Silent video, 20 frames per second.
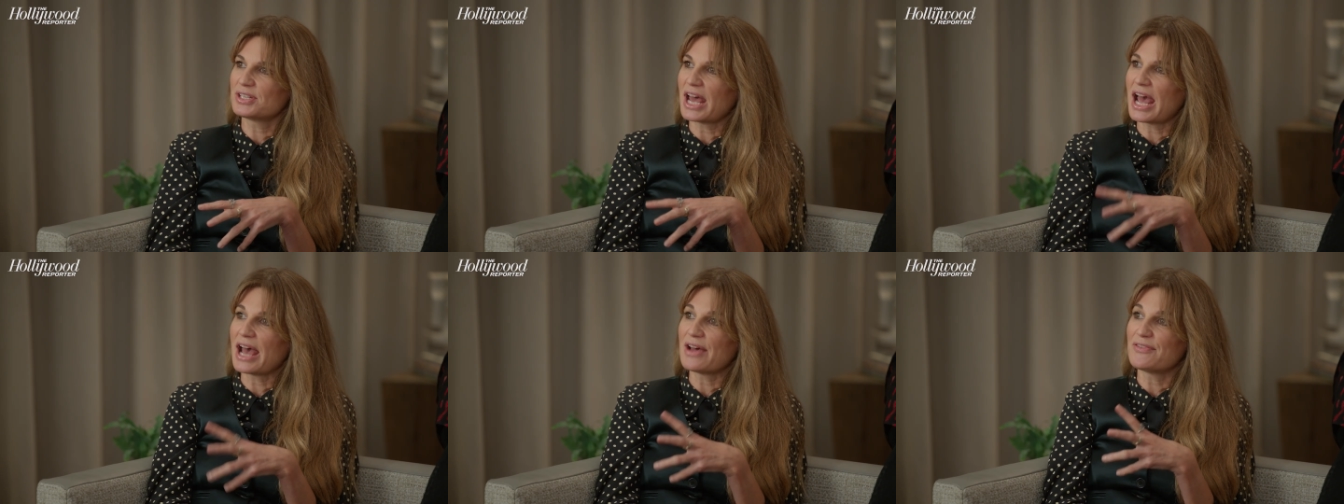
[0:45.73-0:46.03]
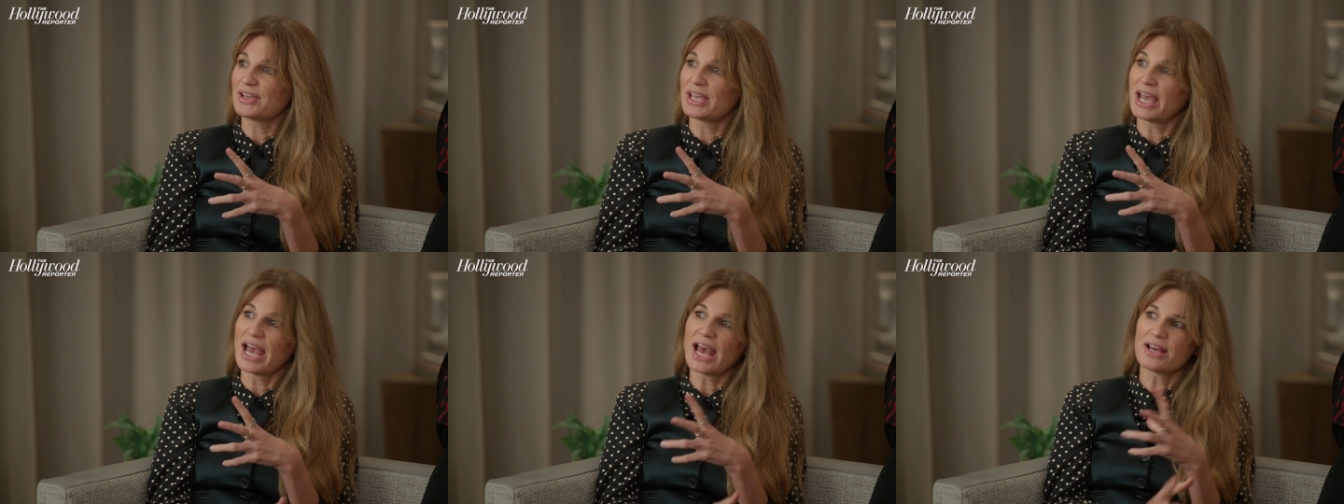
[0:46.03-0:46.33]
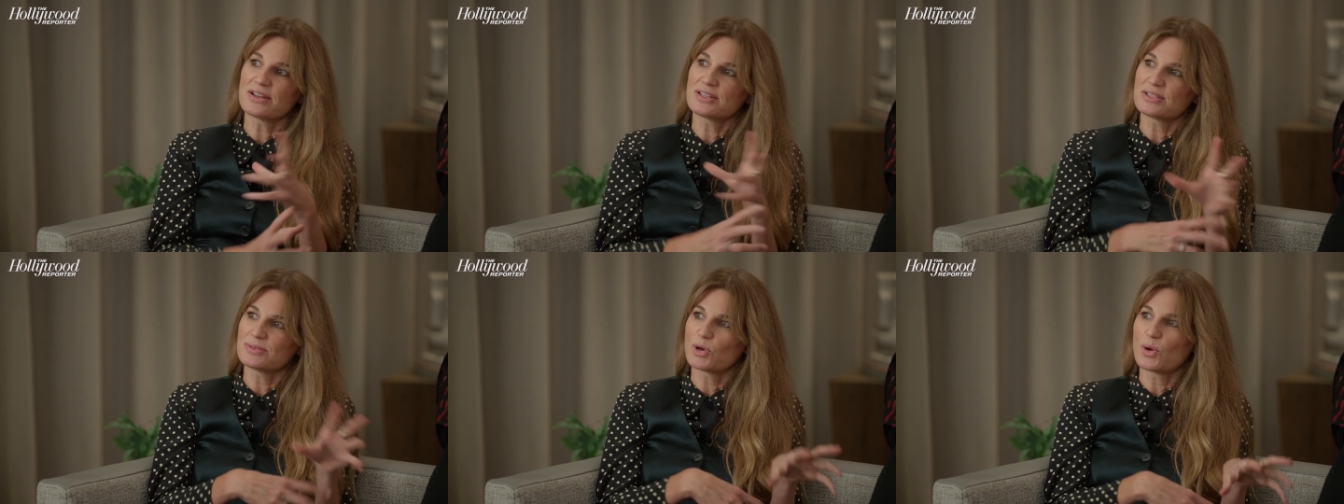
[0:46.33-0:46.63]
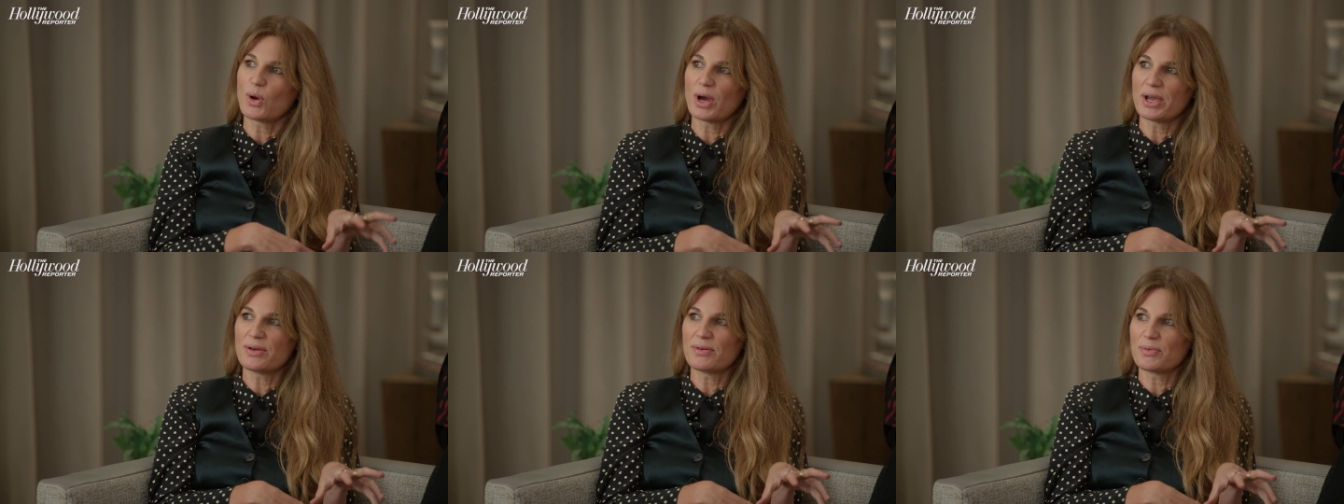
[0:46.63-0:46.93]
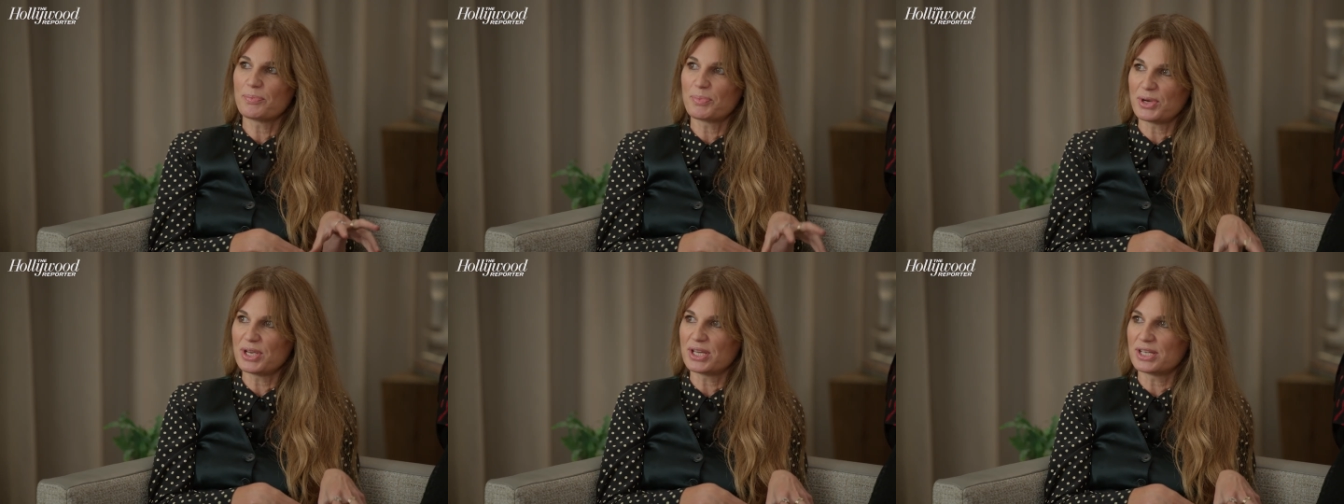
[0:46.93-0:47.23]
having had some
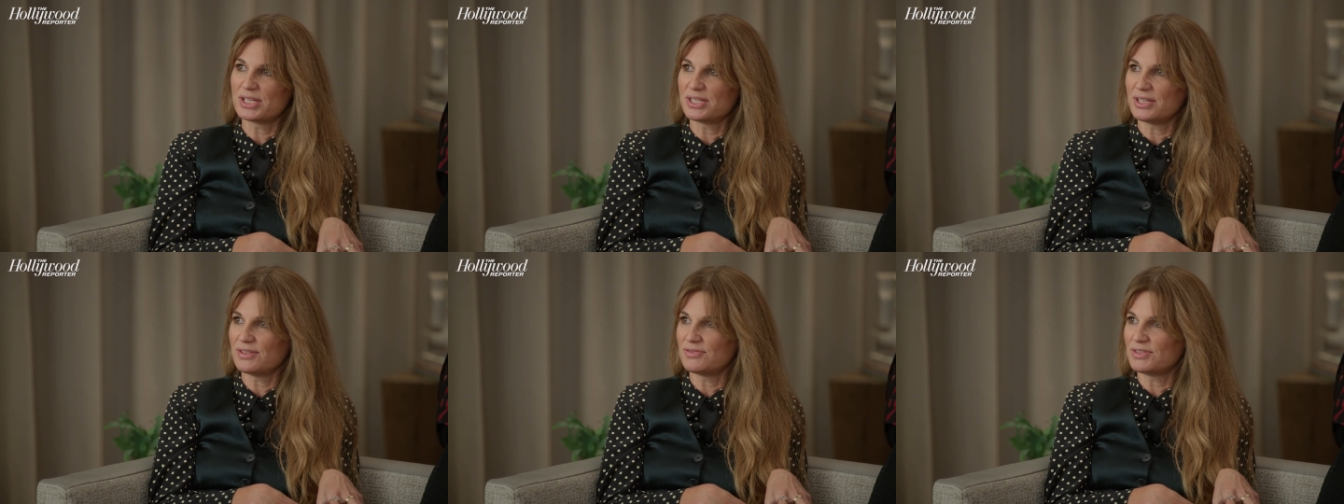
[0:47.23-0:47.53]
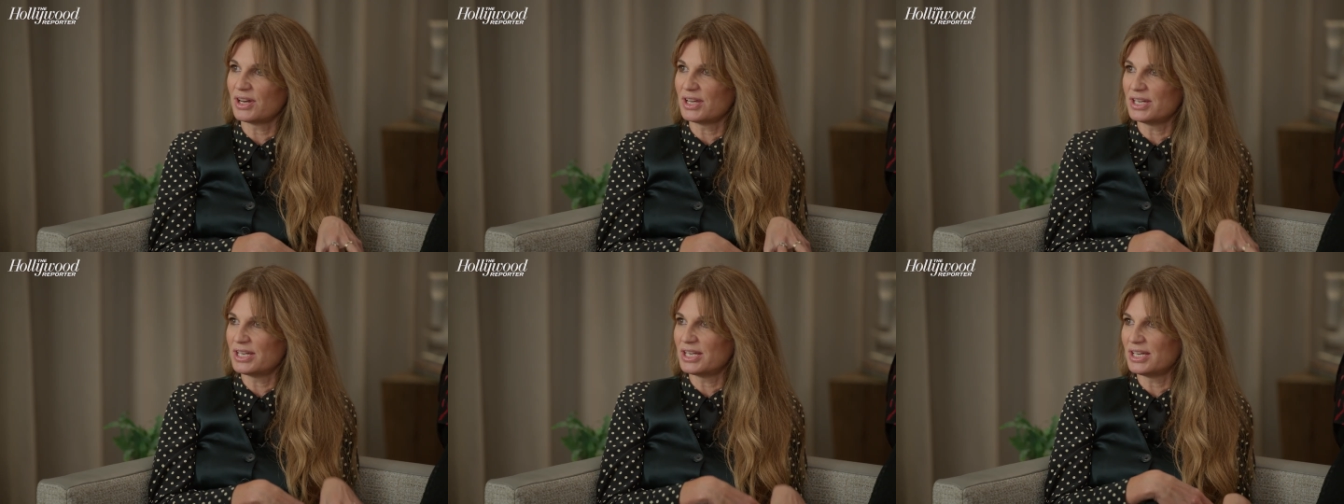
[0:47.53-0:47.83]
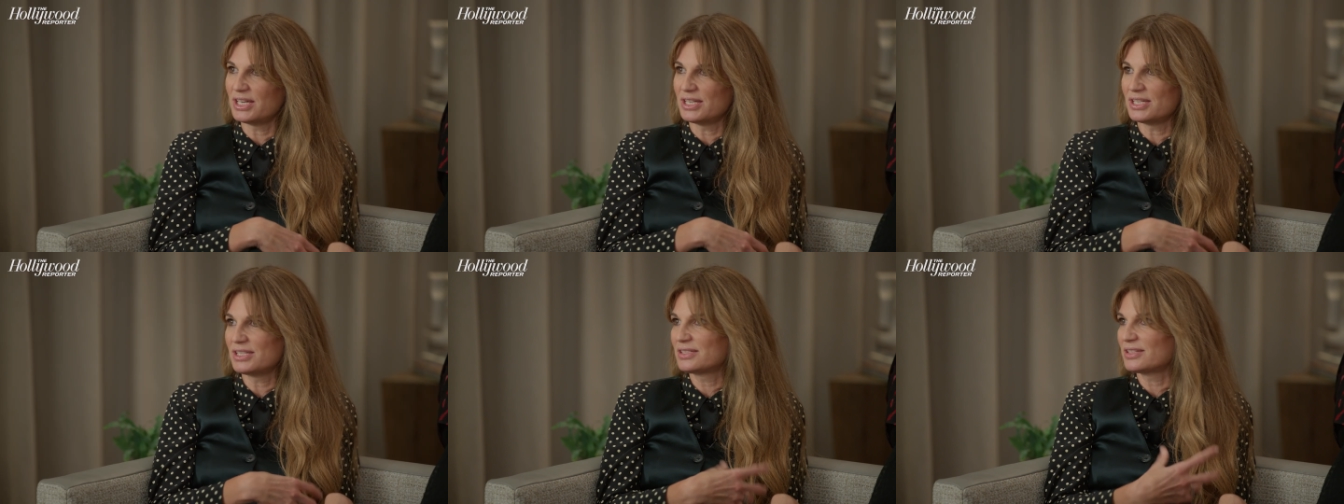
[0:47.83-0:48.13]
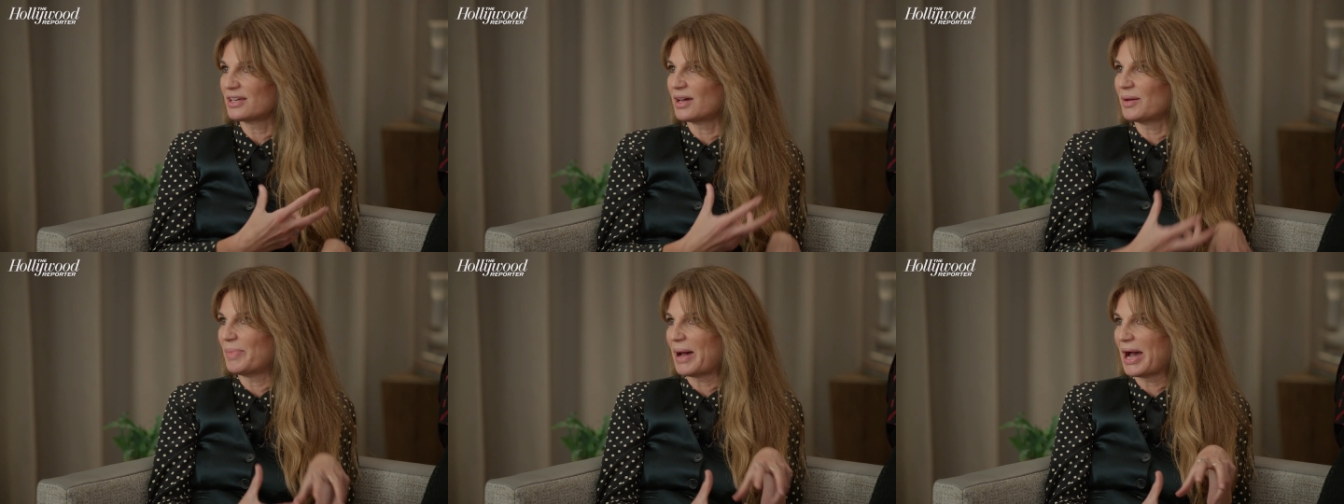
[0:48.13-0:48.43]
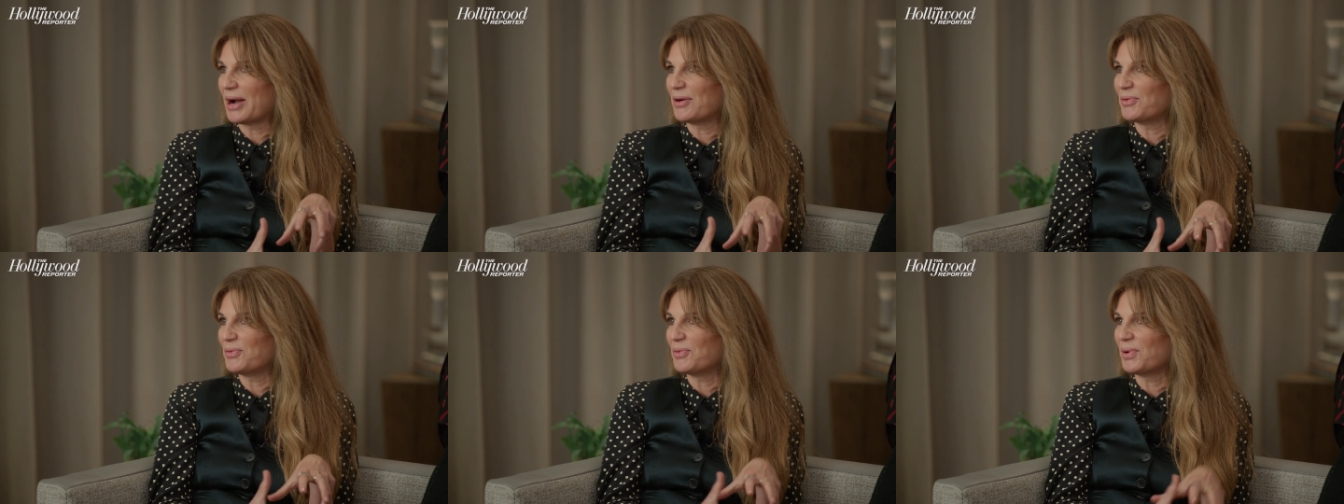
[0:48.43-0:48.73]
quite preconceived ideas
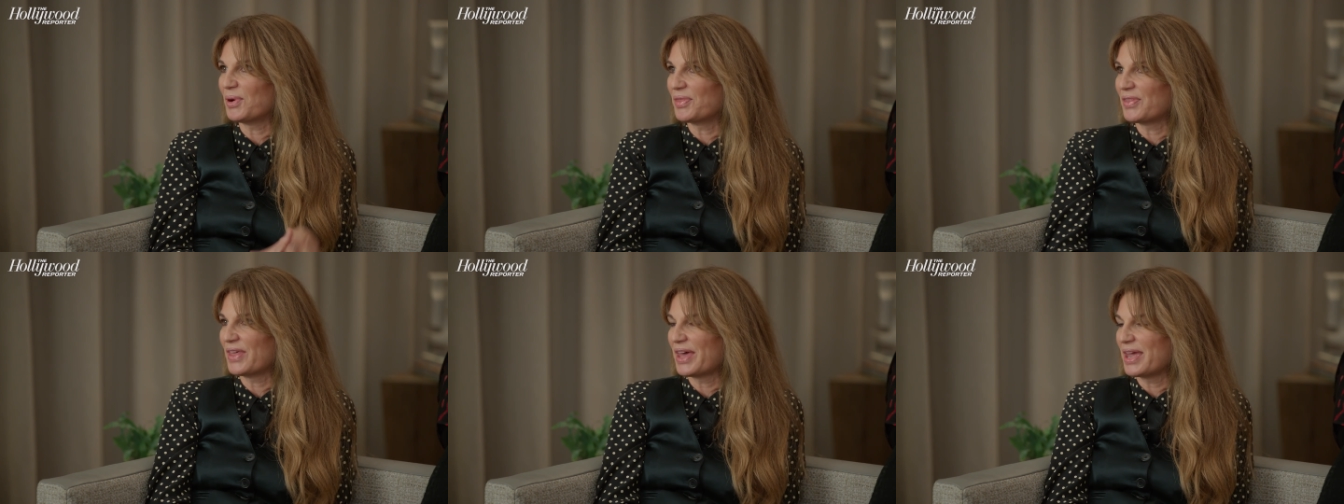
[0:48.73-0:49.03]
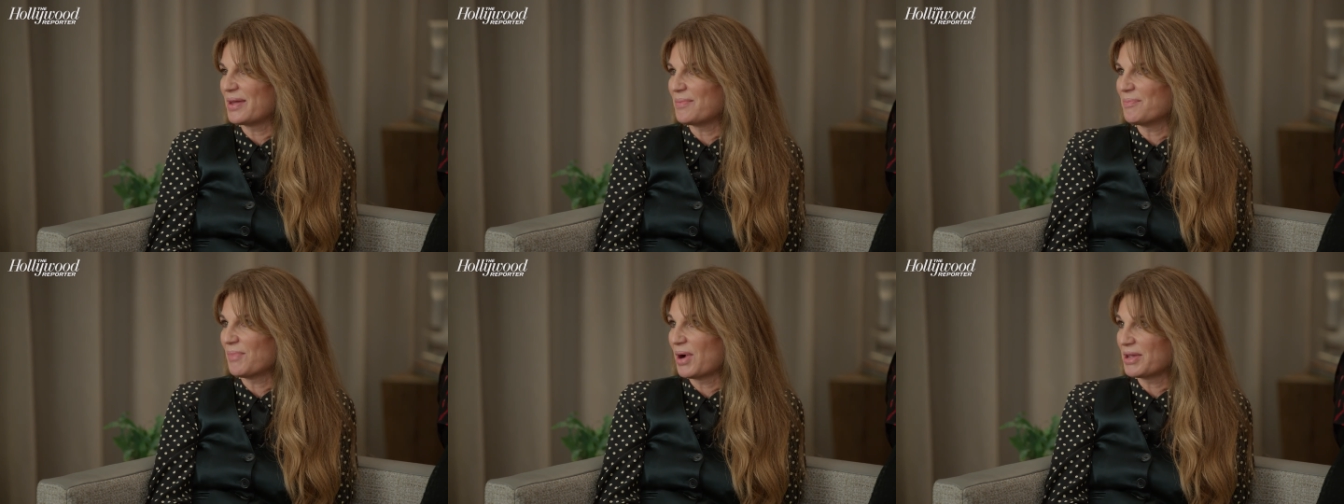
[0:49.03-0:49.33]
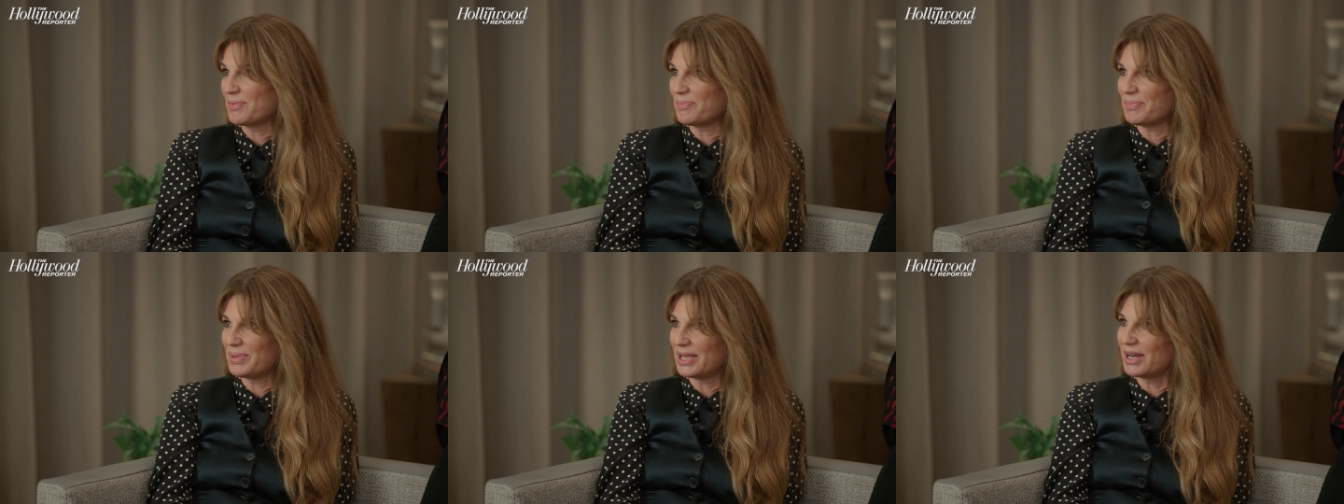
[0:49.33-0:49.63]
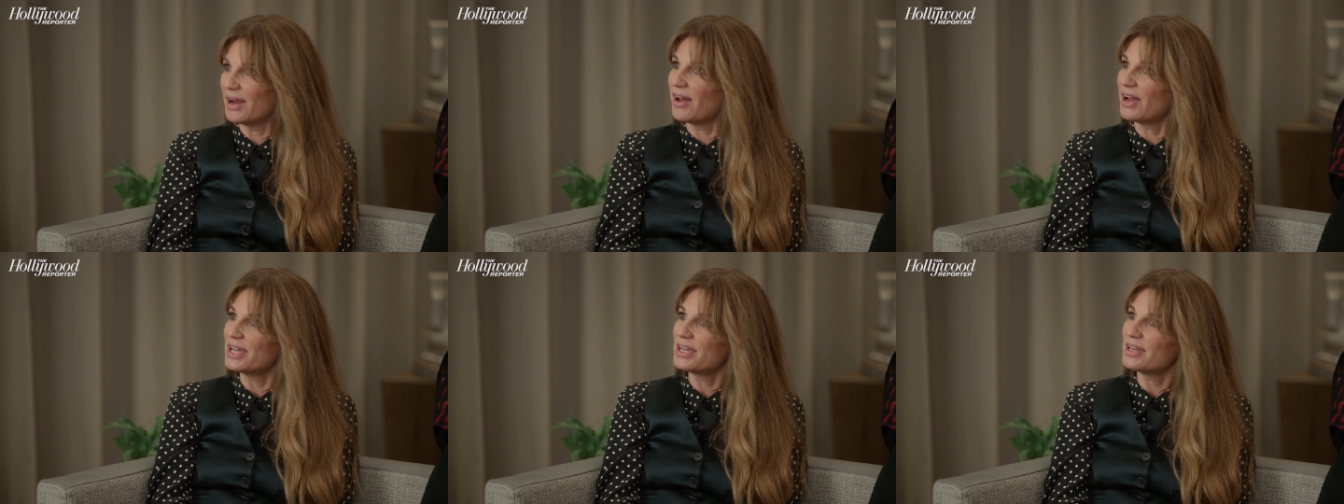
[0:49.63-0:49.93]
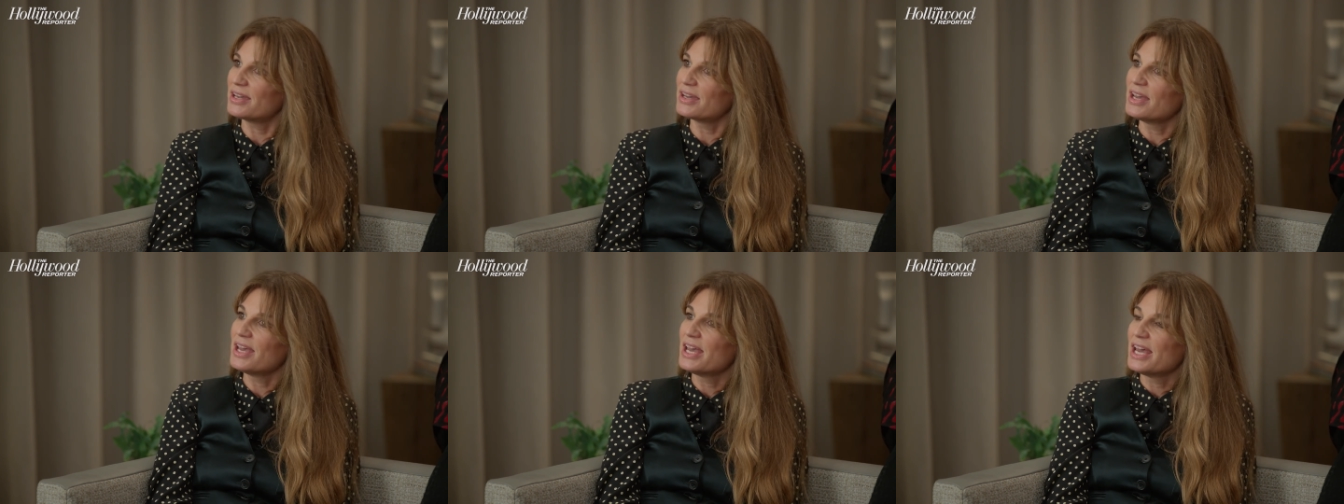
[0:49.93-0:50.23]
about what they might be
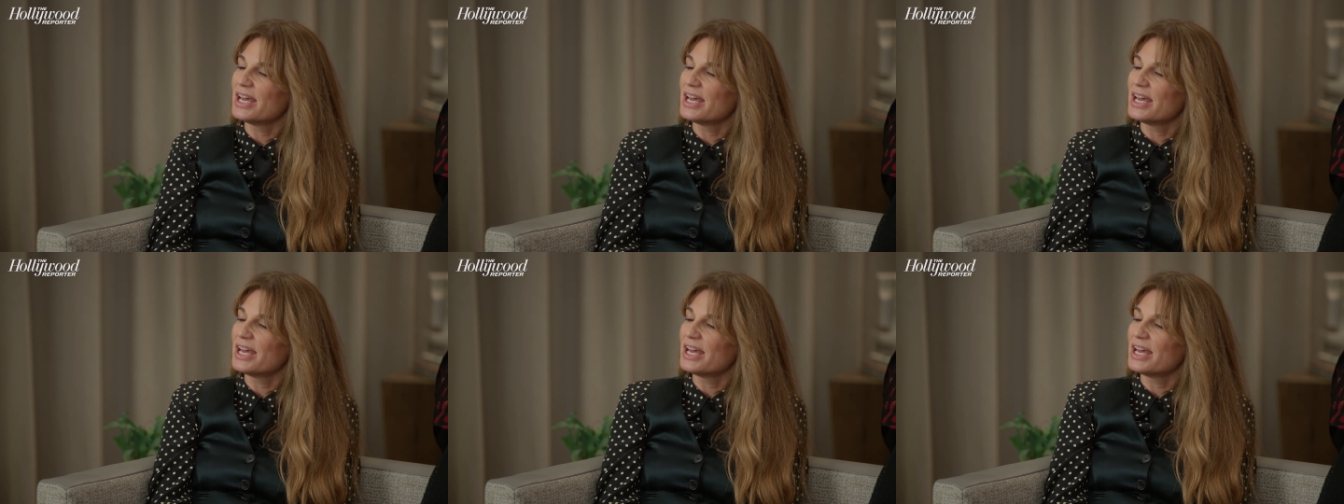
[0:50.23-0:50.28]
like,